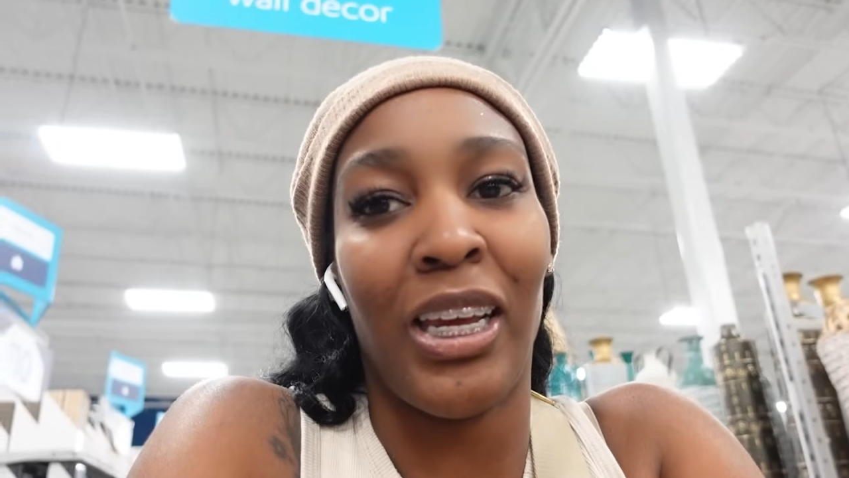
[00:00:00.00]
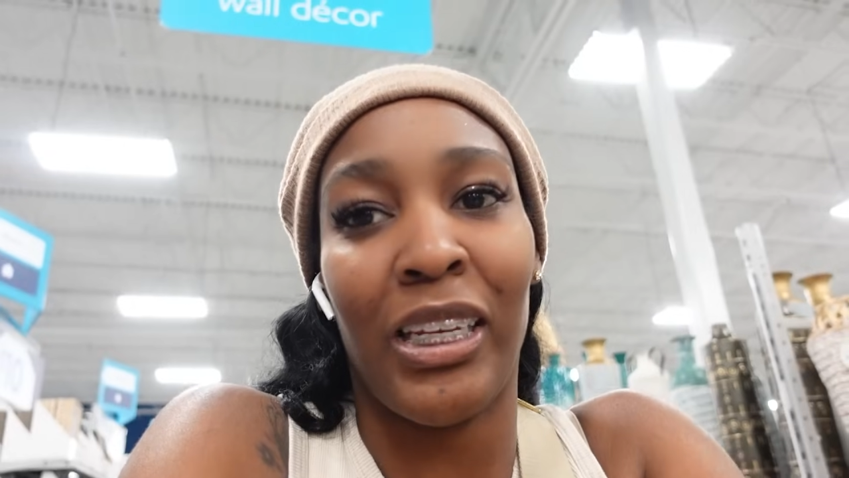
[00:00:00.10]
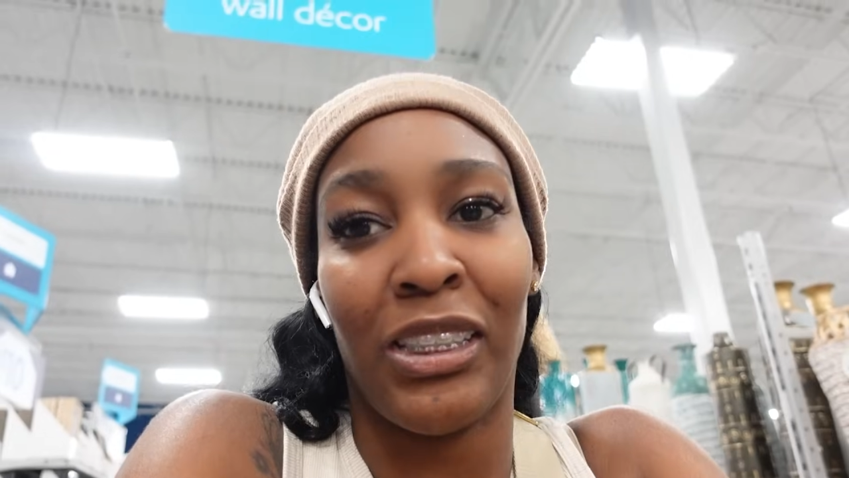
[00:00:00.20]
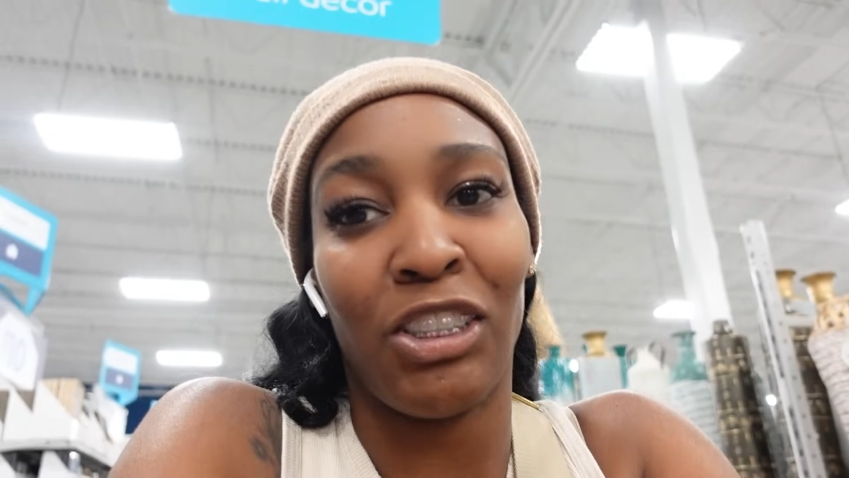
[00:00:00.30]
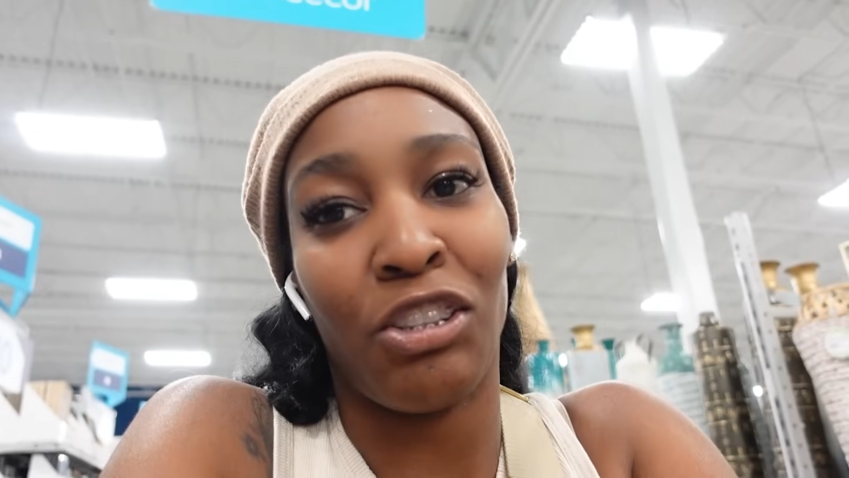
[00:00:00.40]

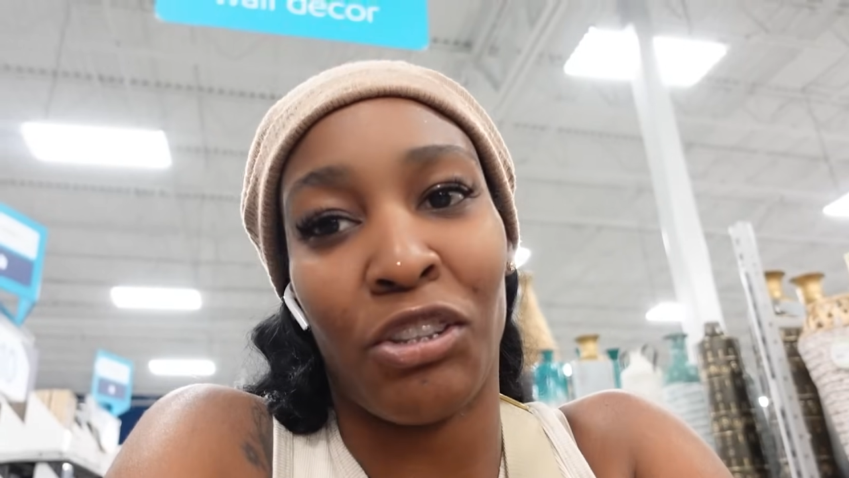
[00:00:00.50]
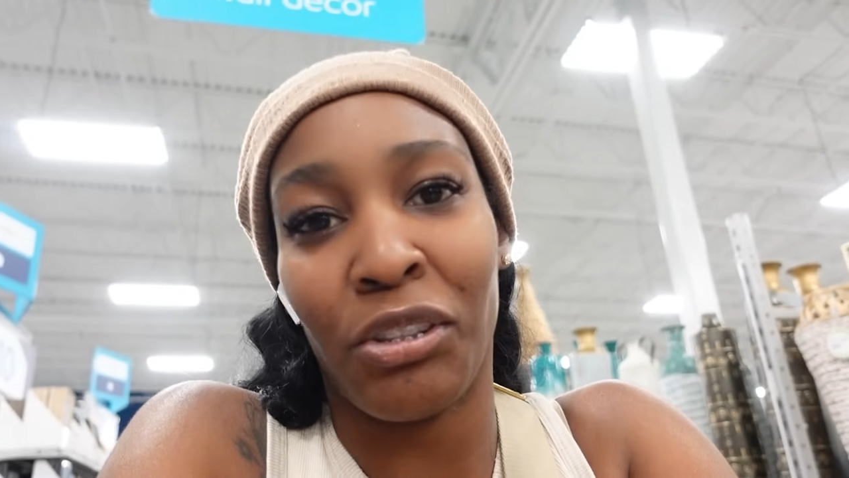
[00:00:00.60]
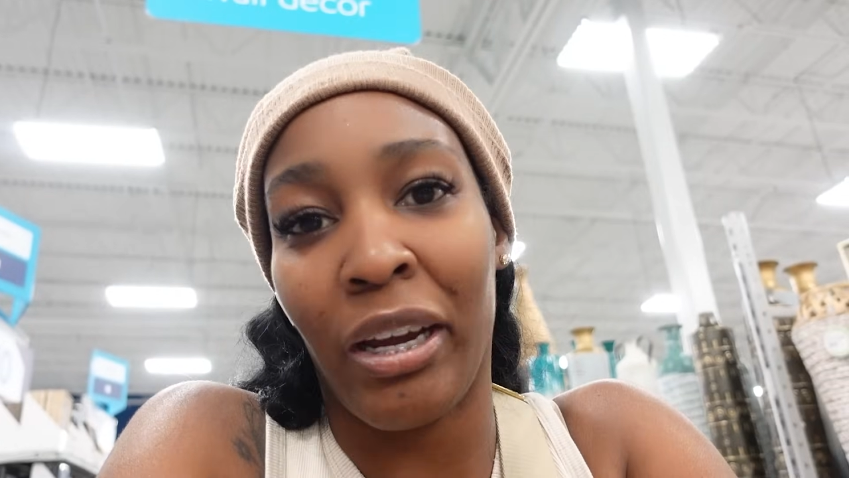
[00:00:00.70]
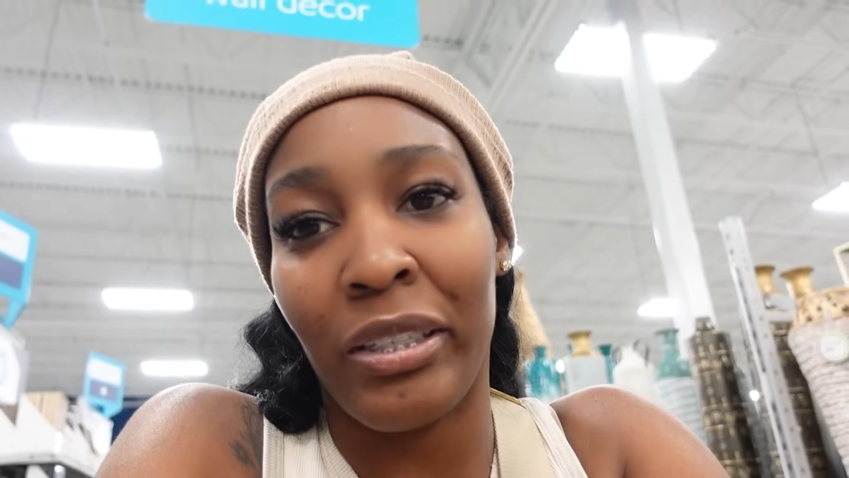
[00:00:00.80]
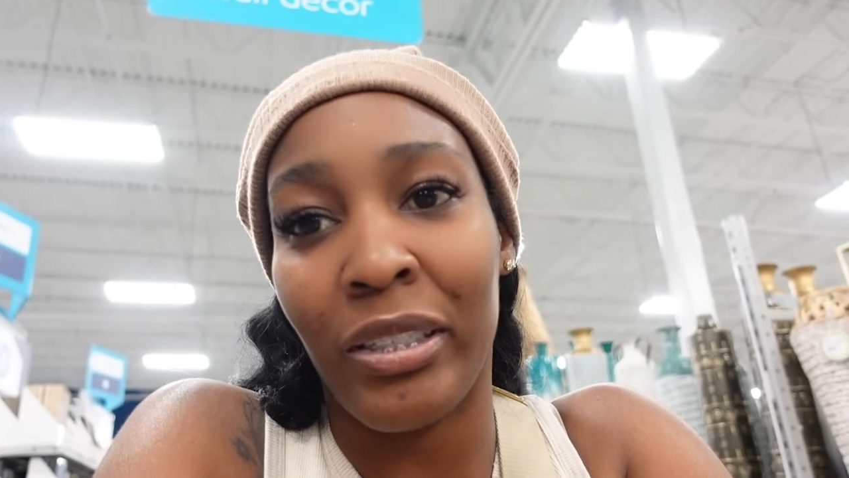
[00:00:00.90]
yeah, she just
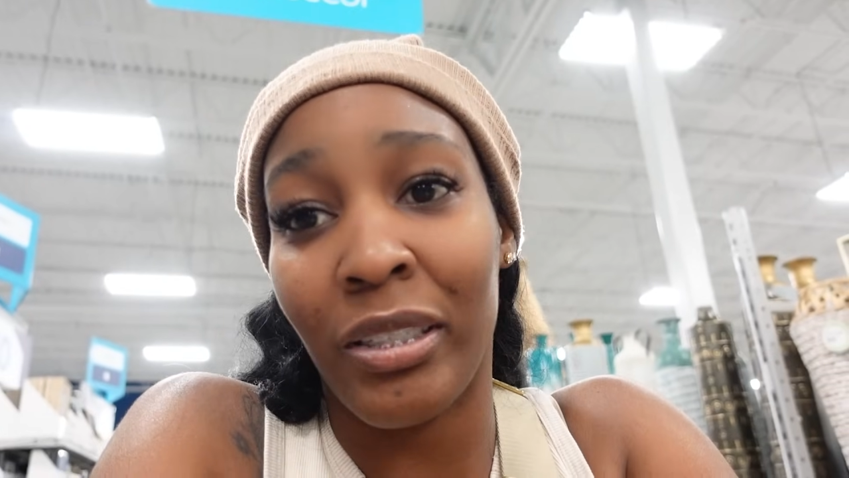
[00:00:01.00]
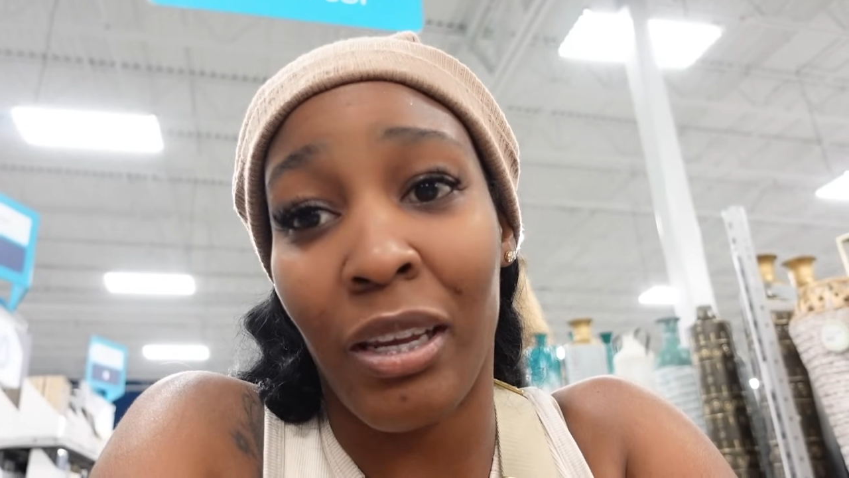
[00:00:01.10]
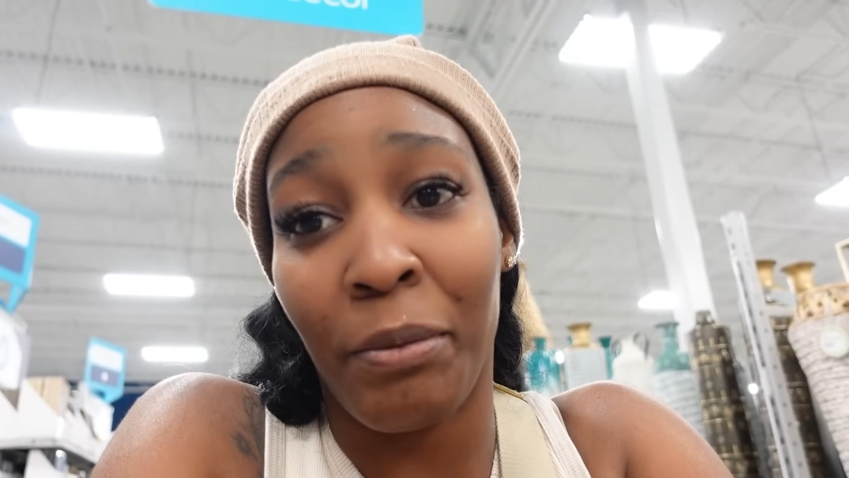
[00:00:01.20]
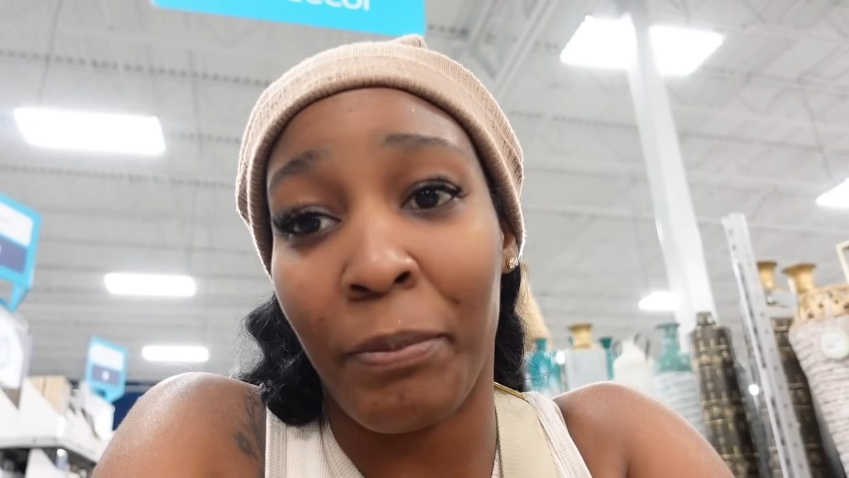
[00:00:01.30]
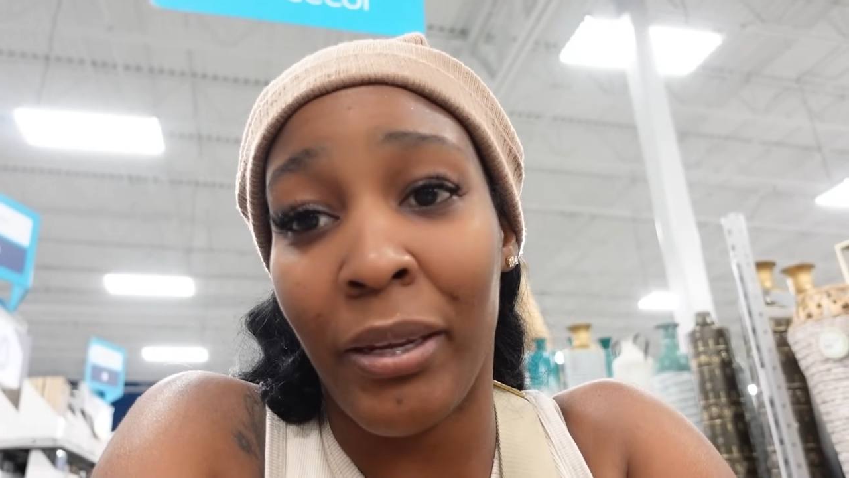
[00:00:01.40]
tried to skip